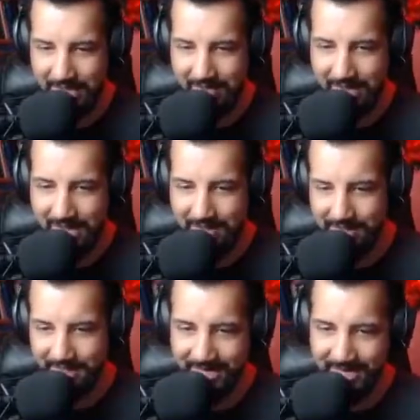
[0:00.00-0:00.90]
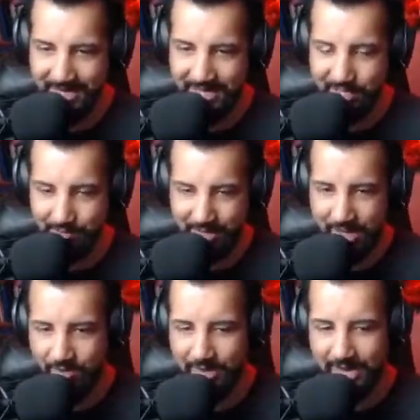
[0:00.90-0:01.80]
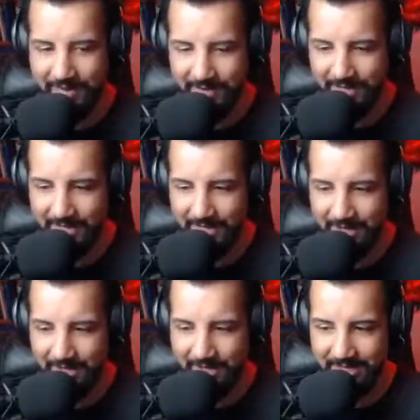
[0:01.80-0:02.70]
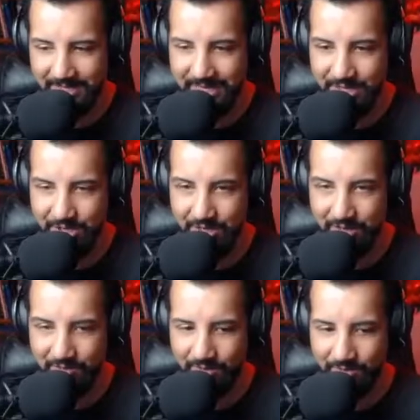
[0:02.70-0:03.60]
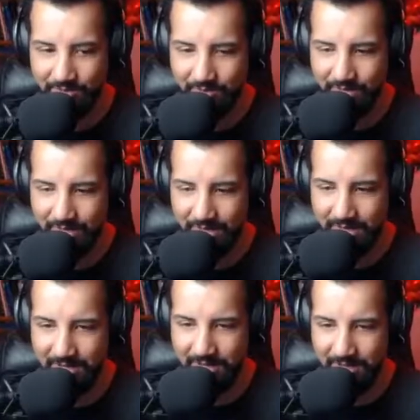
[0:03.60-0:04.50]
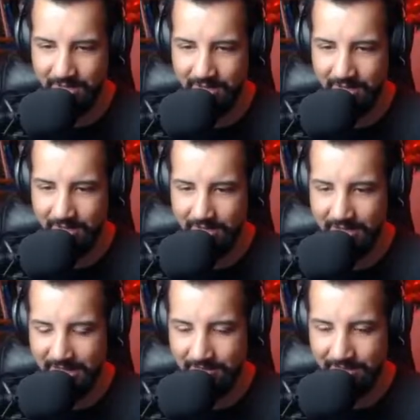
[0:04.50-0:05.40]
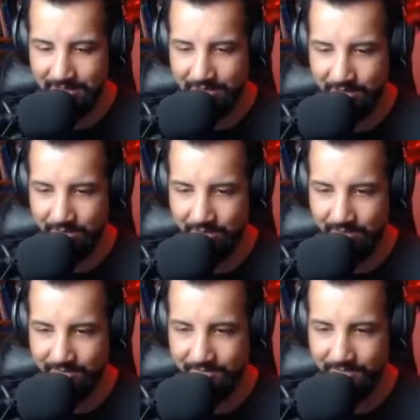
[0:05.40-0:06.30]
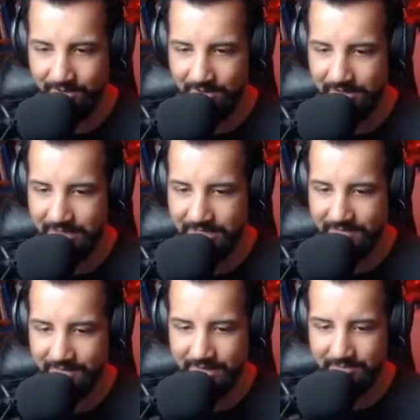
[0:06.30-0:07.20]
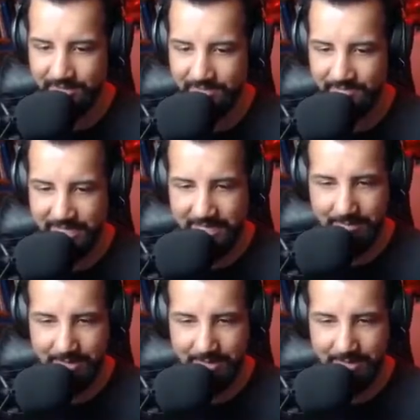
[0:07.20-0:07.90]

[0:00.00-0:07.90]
I got the light. I got the power. I got the decon station. Ooh yeah. I got my store. All kinds of flims and flams. Let's